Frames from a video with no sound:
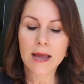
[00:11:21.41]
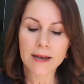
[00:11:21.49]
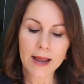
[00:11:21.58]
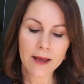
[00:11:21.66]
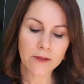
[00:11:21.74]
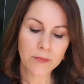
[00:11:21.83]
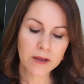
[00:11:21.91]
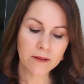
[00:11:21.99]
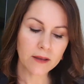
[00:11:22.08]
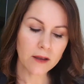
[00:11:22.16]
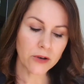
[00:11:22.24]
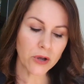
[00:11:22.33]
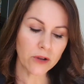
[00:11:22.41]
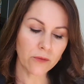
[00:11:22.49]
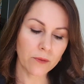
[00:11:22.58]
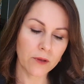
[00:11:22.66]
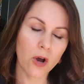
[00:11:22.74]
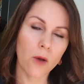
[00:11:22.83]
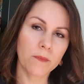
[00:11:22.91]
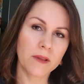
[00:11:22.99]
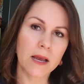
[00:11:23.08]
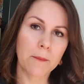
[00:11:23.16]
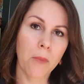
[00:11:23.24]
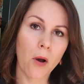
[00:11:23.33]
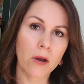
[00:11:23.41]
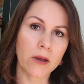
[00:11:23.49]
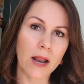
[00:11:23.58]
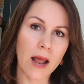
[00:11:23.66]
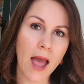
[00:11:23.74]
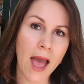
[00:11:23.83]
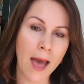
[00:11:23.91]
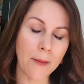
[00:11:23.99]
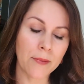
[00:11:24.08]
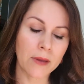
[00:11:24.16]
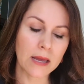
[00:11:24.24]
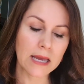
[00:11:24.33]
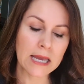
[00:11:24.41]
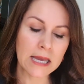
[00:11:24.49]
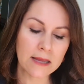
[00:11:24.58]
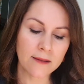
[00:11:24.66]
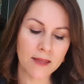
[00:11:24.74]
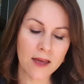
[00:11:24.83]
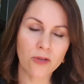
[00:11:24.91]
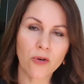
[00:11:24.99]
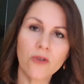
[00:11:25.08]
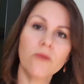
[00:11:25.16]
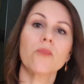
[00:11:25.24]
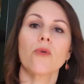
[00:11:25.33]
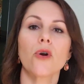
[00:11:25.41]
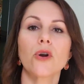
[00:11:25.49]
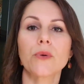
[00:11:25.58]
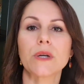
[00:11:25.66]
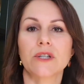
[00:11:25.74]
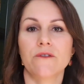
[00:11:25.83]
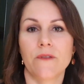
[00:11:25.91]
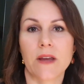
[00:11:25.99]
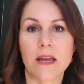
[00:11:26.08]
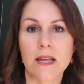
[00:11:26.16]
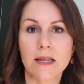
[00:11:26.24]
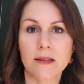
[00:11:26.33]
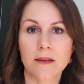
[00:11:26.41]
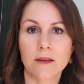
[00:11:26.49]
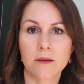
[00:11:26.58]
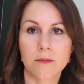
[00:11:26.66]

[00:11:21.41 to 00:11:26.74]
Now, the biggest thing I noticed with the CommSec Pocket app is that those brokerage fees,